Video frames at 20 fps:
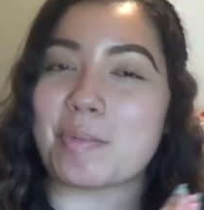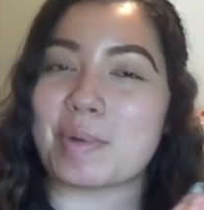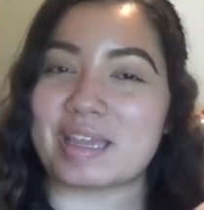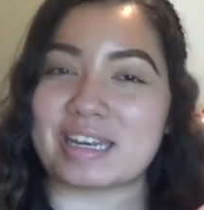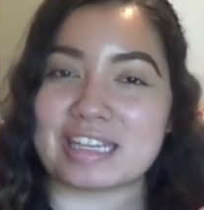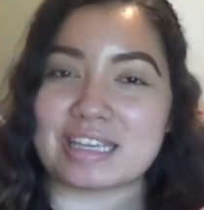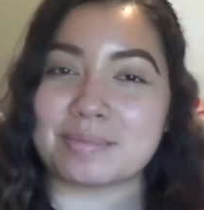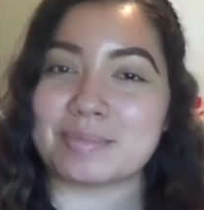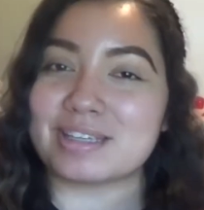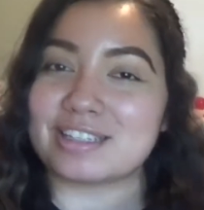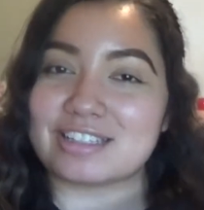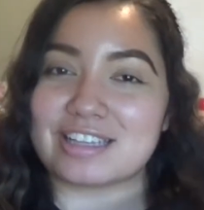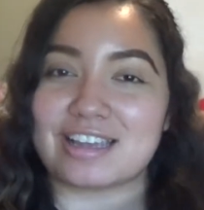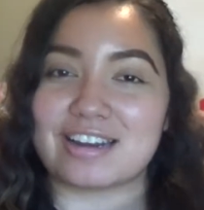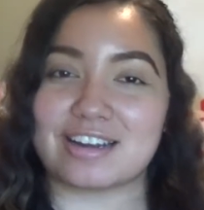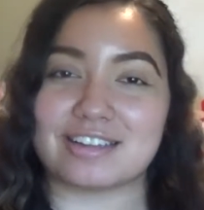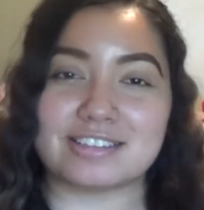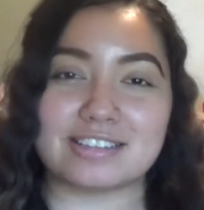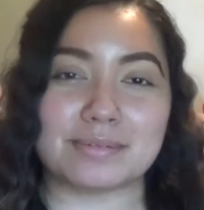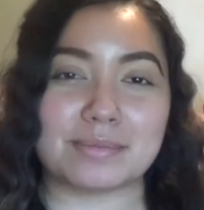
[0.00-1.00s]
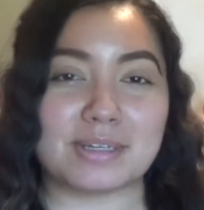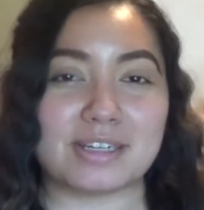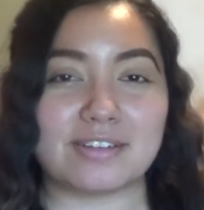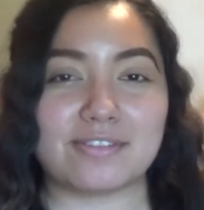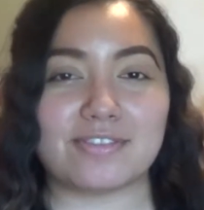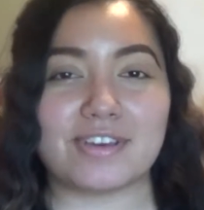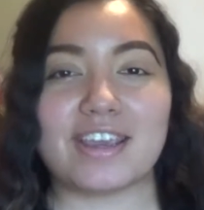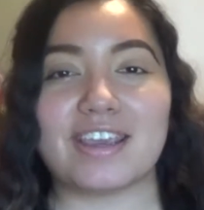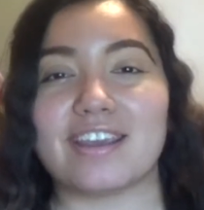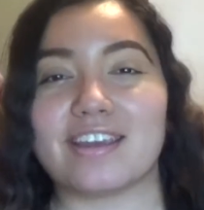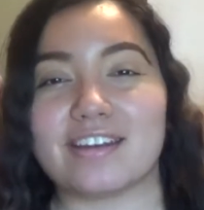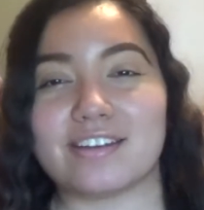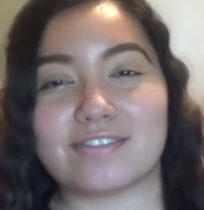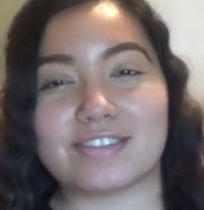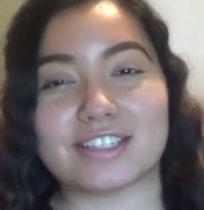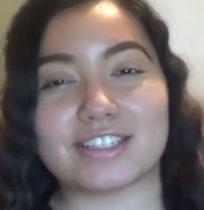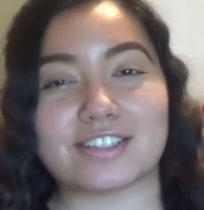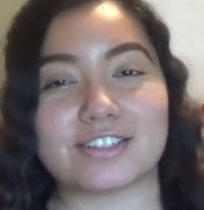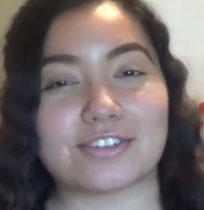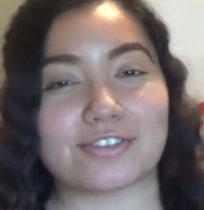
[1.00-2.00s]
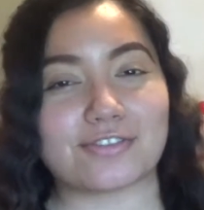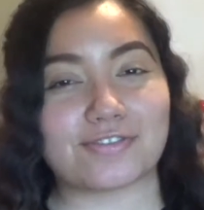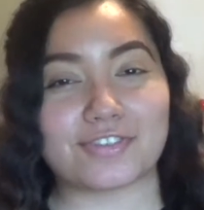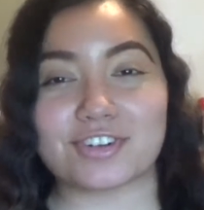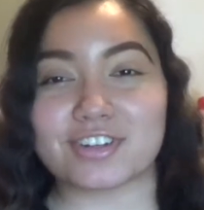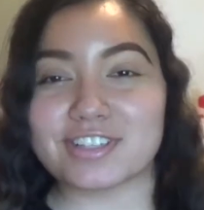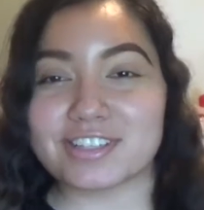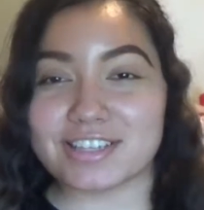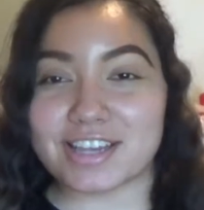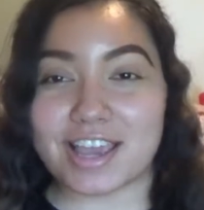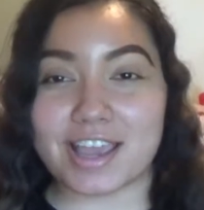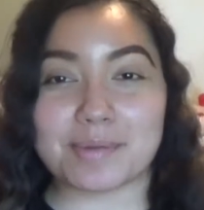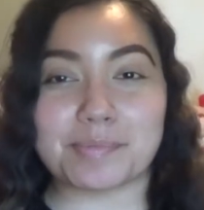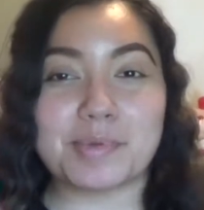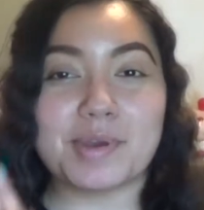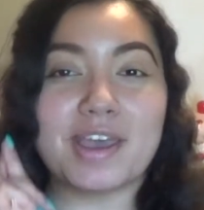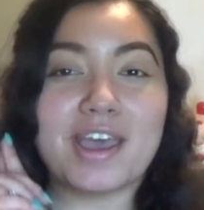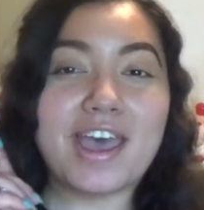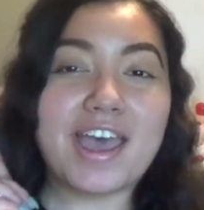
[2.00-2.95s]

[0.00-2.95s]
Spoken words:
My name is Aranza Marife, and if this is your first time